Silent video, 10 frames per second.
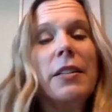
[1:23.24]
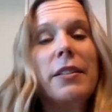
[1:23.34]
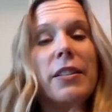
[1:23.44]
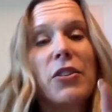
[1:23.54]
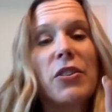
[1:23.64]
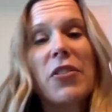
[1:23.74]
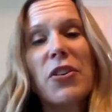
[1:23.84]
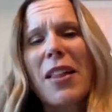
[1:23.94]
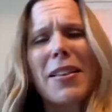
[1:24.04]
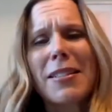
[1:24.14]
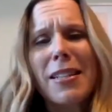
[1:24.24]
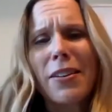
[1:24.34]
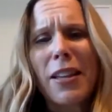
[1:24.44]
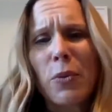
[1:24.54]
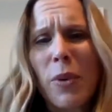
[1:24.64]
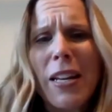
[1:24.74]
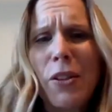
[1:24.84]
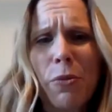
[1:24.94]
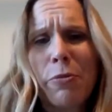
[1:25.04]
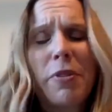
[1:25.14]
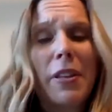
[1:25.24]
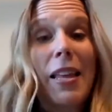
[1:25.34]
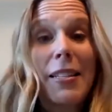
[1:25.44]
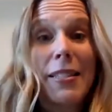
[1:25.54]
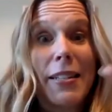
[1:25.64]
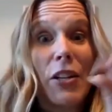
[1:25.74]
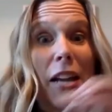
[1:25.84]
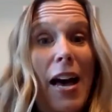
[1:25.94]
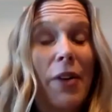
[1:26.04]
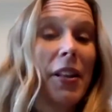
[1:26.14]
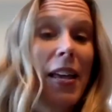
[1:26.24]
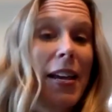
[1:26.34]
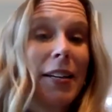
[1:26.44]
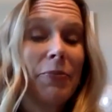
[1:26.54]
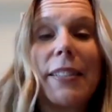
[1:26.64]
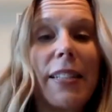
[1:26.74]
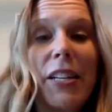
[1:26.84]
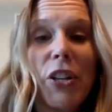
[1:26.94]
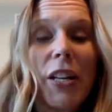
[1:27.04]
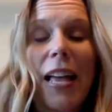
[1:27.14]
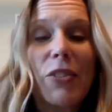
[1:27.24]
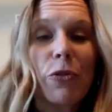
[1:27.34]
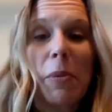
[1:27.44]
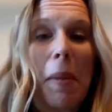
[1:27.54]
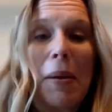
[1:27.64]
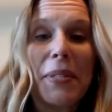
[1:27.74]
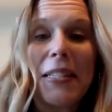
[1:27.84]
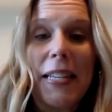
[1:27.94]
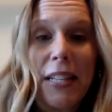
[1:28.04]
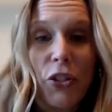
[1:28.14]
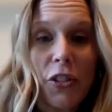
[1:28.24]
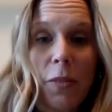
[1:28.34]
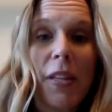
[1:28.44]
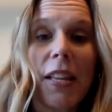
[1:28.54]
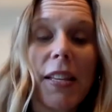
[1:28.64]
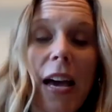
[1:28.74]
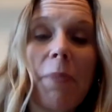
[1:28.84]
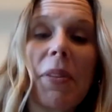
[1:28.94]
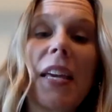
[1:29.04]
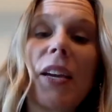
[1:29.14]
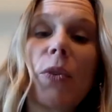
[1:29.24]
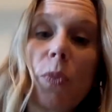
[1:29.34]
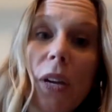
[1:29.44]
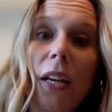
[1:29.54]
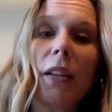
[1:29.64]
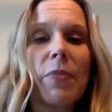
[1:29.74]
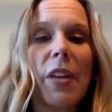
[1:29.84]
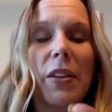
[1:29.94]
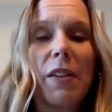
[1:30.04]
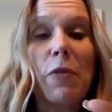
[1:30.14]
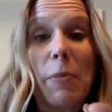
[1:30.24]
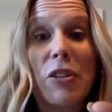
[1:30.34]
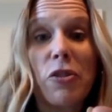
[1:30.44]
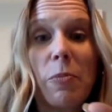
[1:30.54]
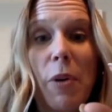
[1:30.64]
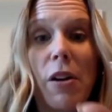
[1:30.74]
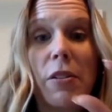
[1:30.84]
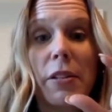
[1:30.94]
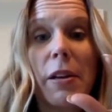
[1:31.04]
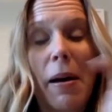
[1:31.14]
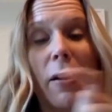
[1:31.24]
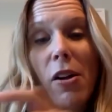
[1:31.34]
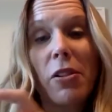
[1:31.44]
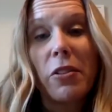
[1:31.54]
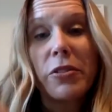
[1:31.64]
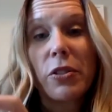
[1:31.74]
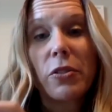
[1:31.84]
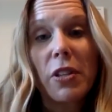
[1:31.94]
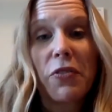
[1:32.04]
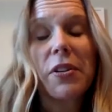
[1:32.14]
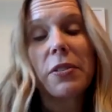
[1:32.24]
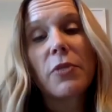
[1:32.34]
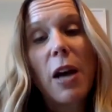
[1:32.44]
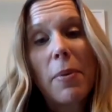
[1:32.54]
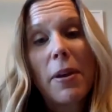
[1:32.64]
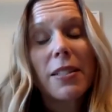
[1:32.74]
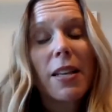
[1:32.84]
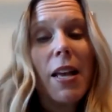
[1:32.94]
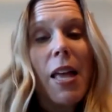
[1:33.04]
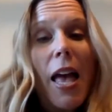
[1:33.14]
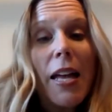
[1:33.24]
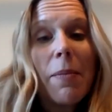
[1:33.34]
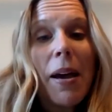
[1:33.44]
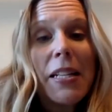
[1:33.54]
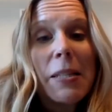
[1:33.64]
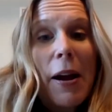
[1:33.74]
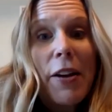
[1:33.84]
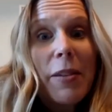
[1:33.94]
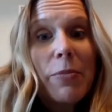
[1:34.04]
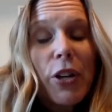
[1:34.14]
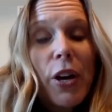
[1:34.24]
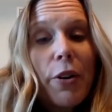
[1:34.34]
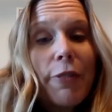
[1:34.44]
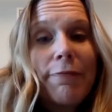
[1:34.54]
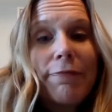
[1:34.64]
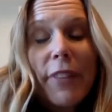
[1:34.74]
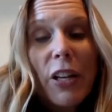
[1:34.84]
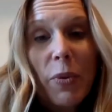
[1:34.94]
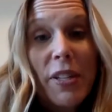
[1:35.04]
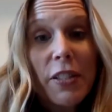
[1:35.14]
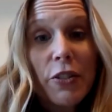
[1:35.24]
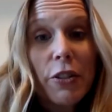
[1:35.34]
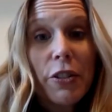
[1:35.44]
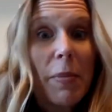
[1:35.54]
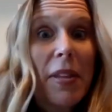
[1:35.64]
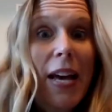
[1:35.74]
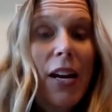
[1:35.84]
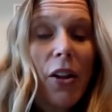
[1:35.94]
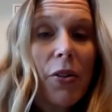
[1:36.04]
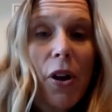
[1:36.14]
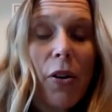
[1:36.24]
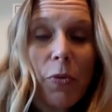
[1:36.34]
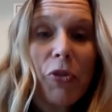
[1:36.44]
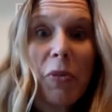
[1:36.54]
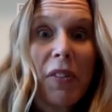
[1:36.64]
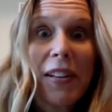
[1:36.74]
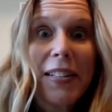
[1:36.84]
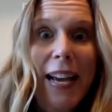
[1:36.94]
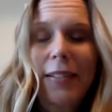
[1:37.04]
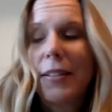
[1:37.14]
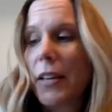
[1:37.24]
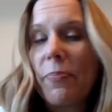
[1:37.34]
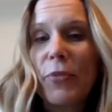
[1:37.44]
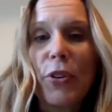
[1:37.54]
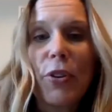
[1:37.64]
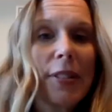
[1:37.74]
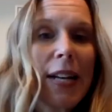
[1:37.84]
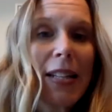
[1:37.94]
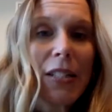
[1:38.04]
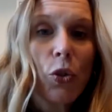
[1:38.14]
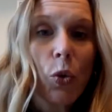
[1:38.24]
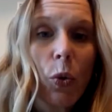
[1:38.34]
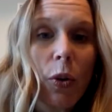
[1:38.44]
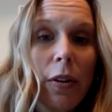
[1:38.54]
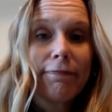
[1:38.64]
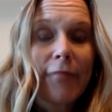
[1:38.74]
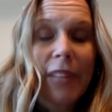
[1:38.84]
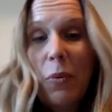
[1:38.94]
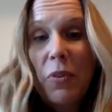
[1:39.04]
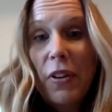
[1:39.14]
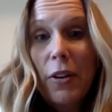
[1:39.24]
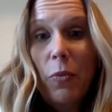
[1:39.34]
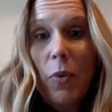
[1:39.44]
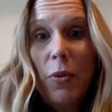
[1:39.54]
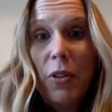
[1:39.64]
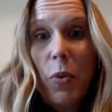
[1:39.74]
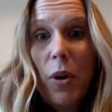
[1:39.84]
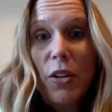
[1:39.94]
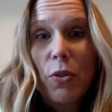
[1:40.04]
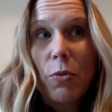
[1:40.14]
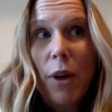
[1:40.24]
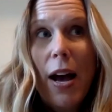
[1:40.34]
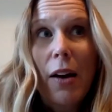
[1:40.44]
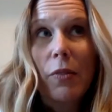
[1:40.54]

they're not necessarily reading through the lesson on how to, like, teach a classroom about seeds or something like that, but they could read the informational part about all those different topics. And it might inspire them to go, you know, research some of that on their own, which would be fantastic. So use it as a tool that would fit well with what you have